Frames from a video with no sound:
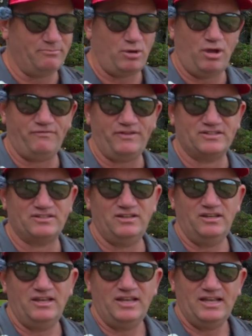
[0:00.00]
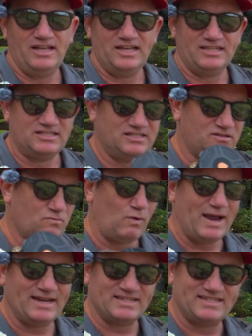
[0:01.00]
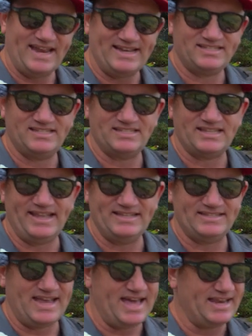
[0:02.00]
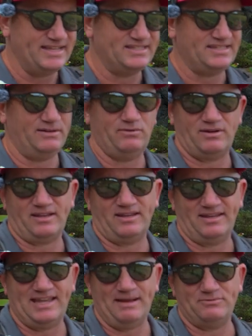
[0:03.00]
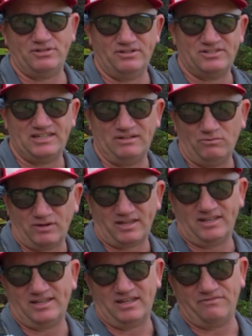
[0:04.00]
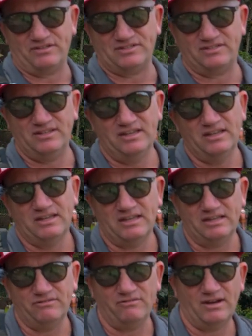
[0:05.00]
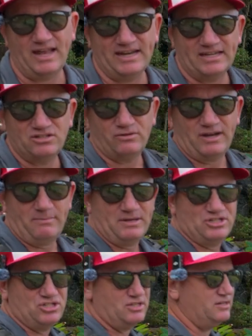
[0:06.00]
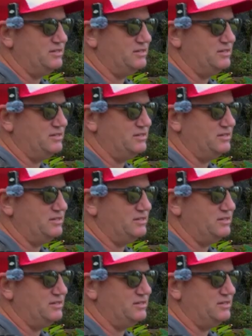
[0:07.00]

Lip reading: Perfect way to test this lens out and see what it can capture and see what it can give us in relating to an image.